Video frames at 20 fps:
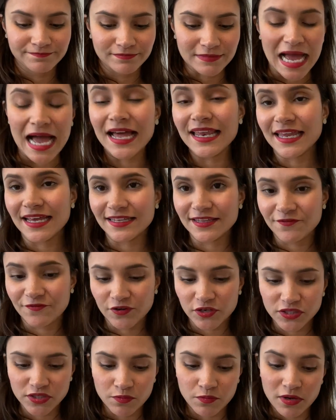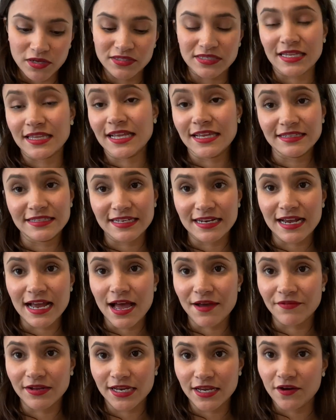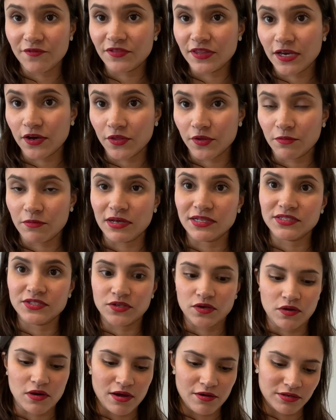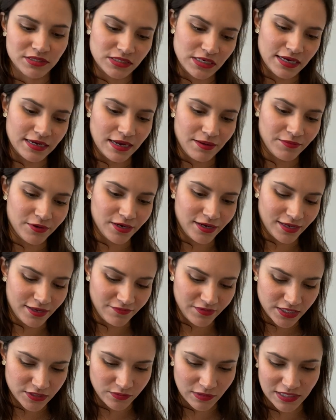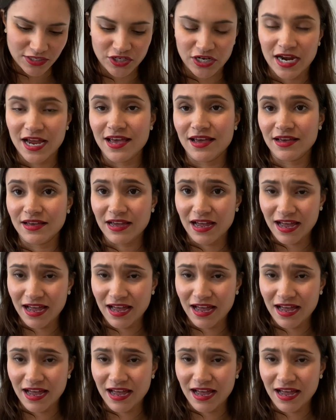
I like the frosted ones and they didn't have any of the other ones, so I was like, I'm gonna give this one a try.